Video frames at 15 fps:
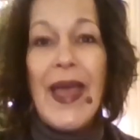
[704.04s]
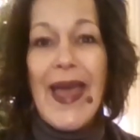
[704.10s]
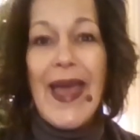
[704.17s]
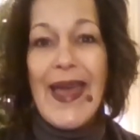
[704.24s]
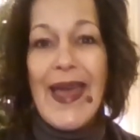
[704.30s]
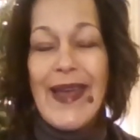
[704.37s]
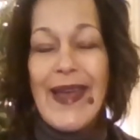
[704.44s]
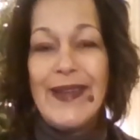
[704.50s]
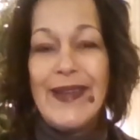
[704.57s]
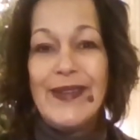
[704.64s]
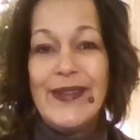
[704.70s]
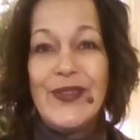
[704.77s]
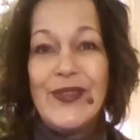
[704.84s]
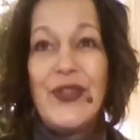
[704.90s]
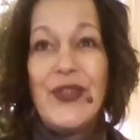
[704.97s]

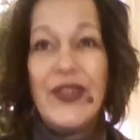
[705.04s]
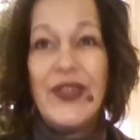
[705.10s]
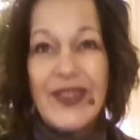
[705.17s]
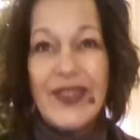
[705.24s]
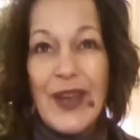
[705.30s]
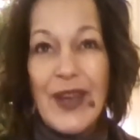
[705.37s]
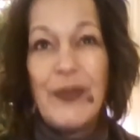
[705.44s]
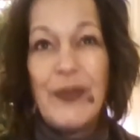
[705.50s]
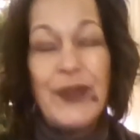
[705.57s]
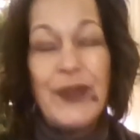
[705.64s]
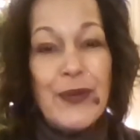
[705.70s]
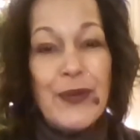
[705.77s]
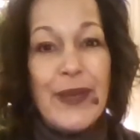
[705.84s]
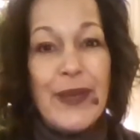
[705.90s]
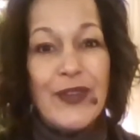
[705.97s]
And this time of year
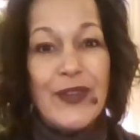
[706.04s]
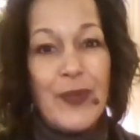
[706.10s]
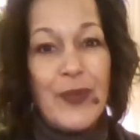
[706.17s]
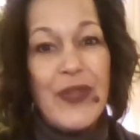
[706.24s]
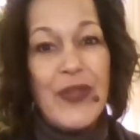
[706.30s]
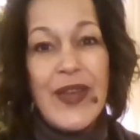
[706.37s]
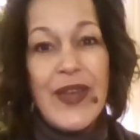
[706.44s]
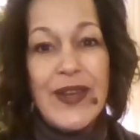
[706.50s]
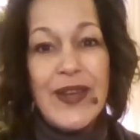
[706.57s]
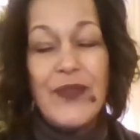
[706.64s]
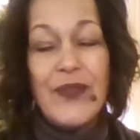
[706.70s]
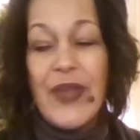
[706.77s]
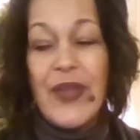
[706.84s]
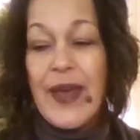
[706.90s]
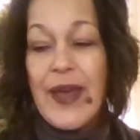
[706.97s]
makes me think of
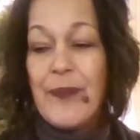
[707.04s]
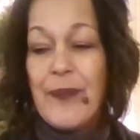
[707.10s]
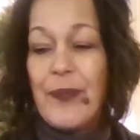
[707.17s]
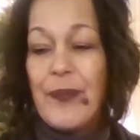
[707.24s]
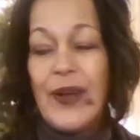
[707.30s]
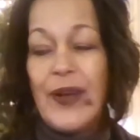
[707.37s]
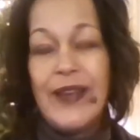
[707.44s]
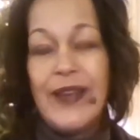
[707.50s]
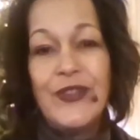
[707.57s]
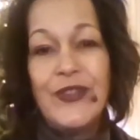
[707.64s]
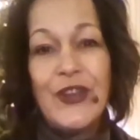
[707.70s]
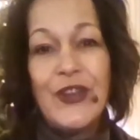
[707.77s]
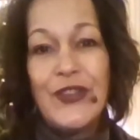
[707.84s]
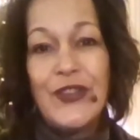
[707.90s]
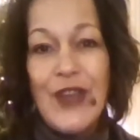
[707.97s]
them, but
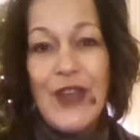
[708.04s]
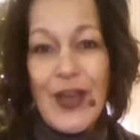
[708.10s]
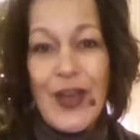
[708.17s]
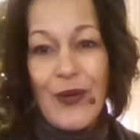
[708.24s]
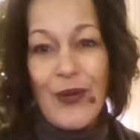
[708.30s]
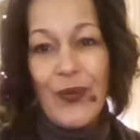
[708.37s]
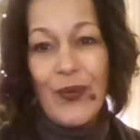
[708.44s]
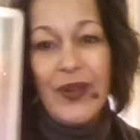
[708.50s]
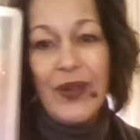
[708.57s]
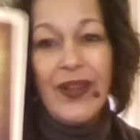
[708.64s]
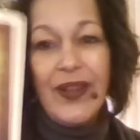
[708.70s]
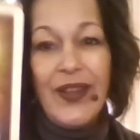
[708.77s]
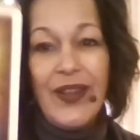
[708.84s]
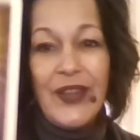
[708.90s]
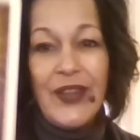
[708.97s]
just know
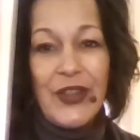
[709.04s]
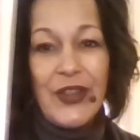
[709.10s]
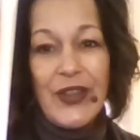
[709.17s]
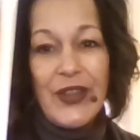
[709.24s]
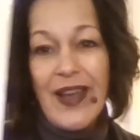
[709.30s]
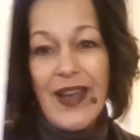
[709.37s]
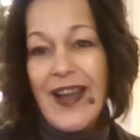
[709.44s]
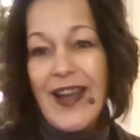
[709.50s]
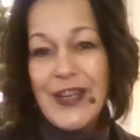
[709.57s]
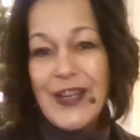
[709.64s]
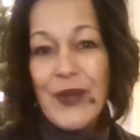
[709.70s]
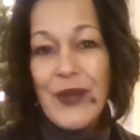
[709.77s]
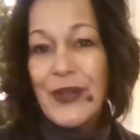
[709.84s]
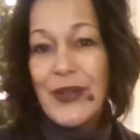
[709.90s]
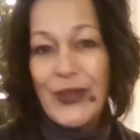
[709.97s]
that I
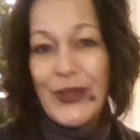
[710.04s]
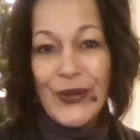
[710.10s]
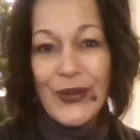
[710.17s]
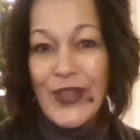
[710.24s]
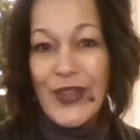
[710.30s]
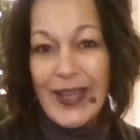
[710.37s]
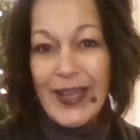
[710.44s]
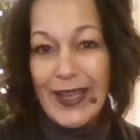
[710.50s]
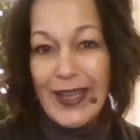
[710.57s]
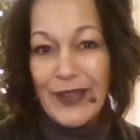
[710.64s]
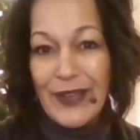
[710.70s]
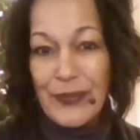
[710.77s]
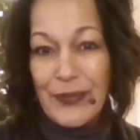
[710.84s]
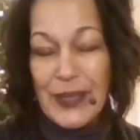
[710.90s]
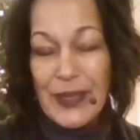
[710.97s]
know that they're thinking
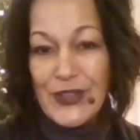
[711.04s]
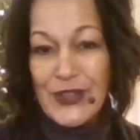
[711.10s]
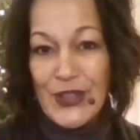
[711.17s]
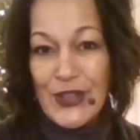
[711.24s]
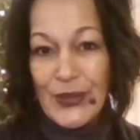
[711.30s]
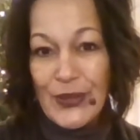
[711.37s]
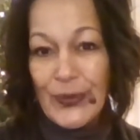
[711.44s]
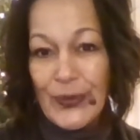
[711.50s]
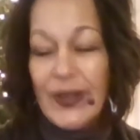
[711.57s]
of me too.